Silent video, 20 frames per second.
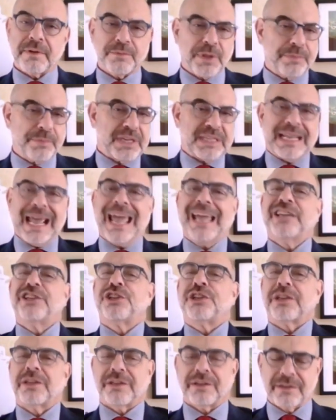from
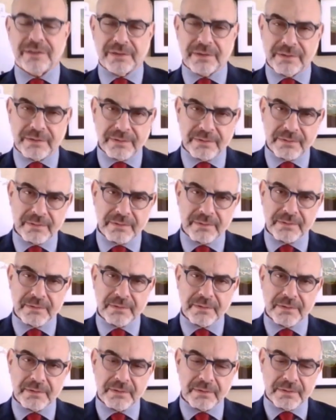limitation,
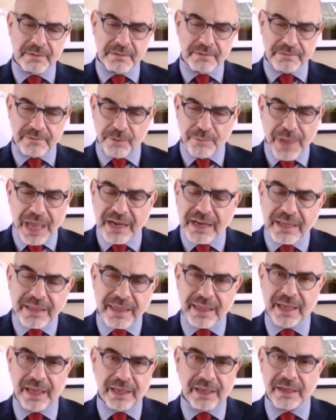from
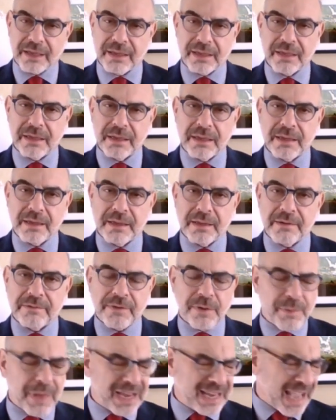anything,
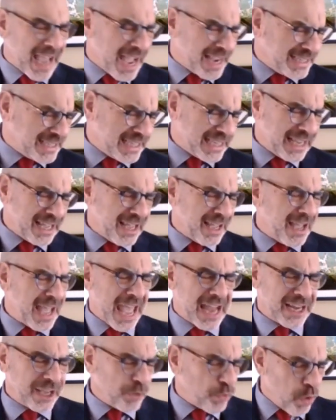from any
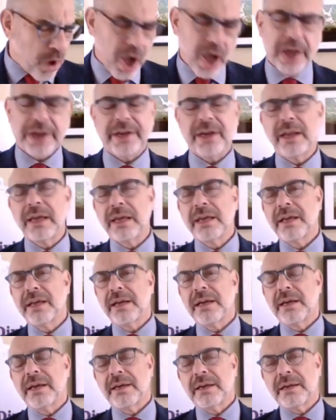idea,
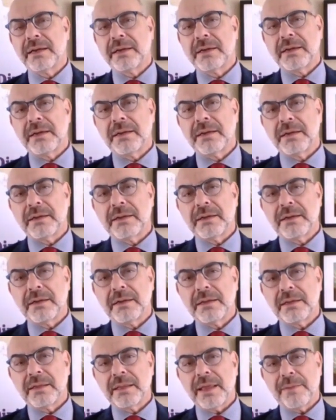anyone
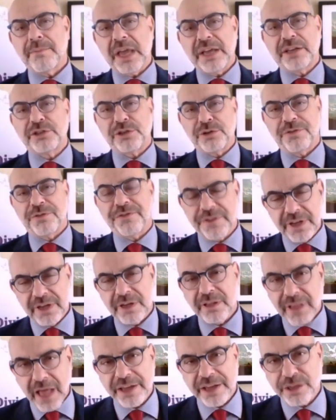that makes you
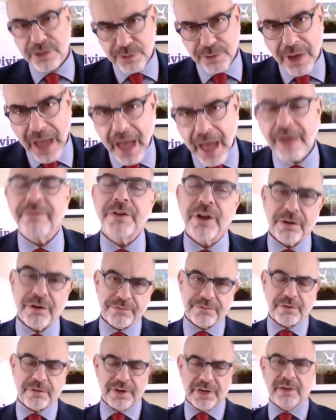feel like you have
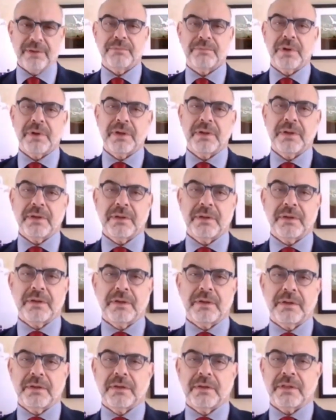no freedom,
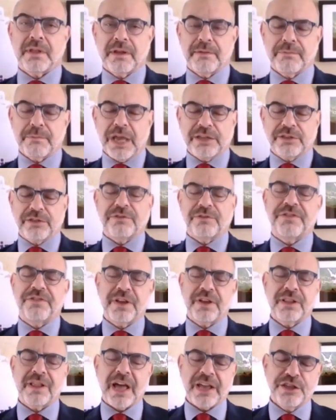that makes you
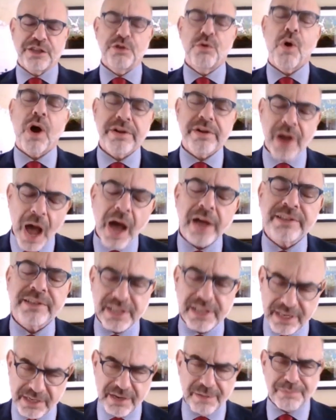feel like you are
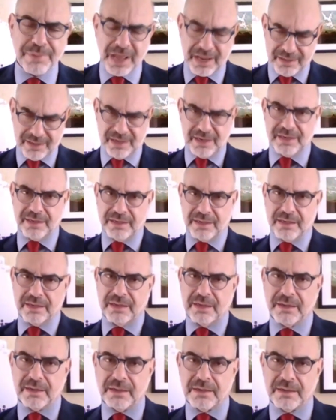not independent,